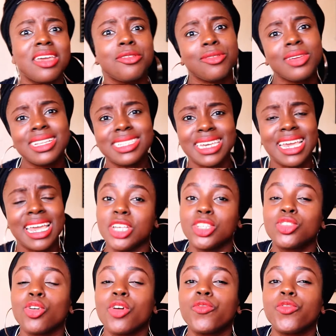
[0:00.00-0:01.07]
reading?
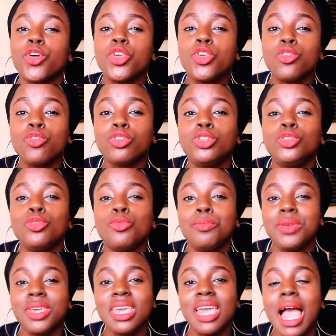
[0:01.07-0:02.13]
So for you to
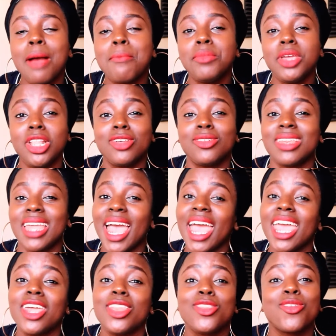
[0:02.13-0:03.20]
be a
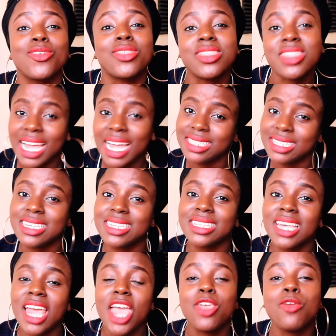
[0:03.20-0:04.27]
millionaire in your
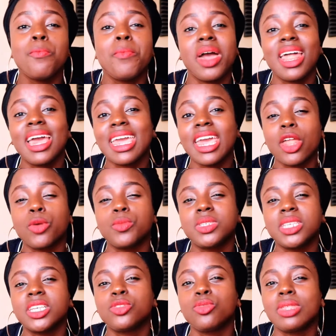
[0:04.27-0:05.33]
30s, you better get
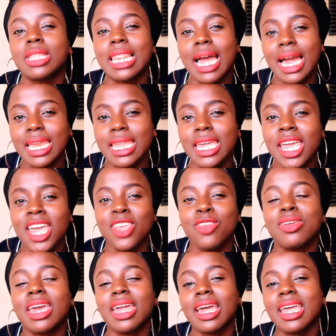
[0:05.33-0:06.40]
obsessed with learning.
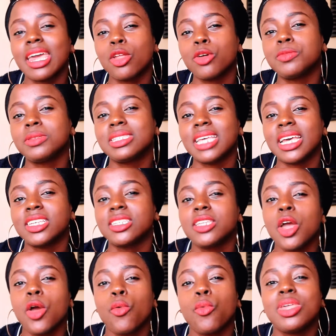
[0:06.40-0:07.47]
You gotta get obsessed
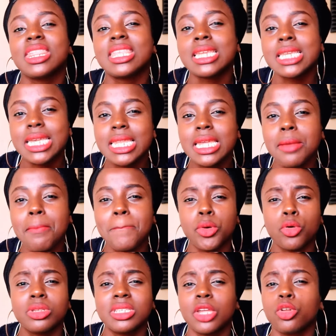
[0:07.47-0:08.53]
with reading
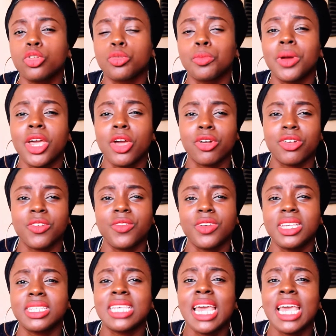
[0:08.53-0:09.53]
books and autobiographies